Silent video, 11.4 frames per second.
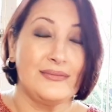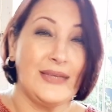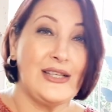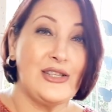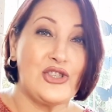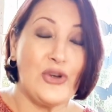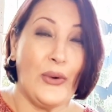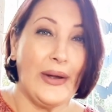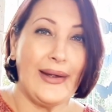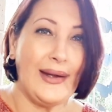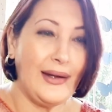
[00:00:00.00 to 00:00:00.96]

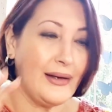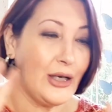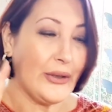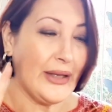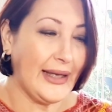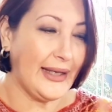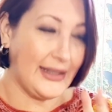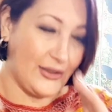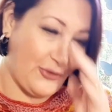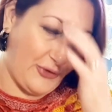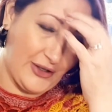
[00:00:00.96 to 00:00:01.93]
enjoy looking at
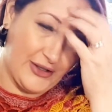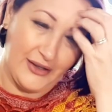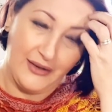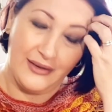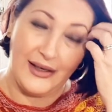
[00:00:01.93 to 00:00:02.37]
it further.